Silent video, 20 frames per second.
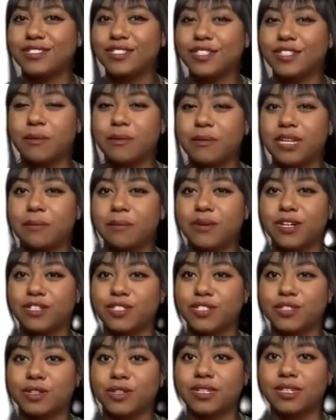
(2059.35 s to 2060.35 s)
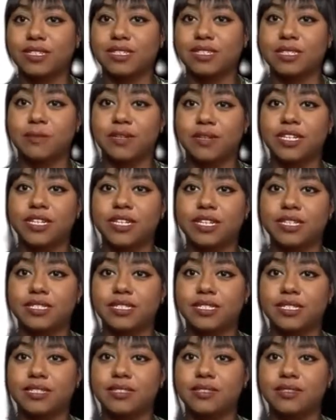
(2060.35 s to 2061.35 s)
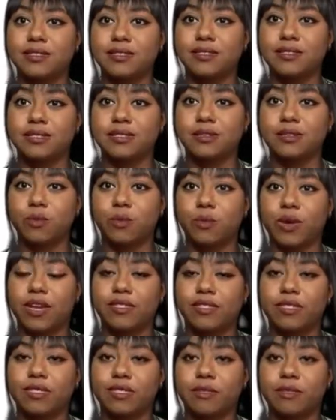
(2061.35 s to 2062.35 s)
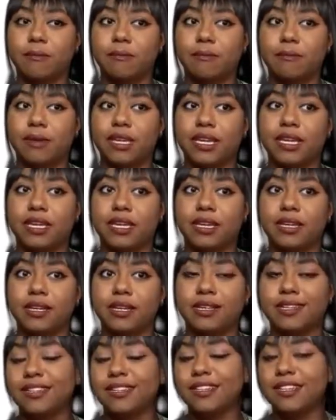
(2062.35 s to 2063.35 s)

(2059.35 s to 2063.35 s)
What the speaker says: so many personal experiences with being,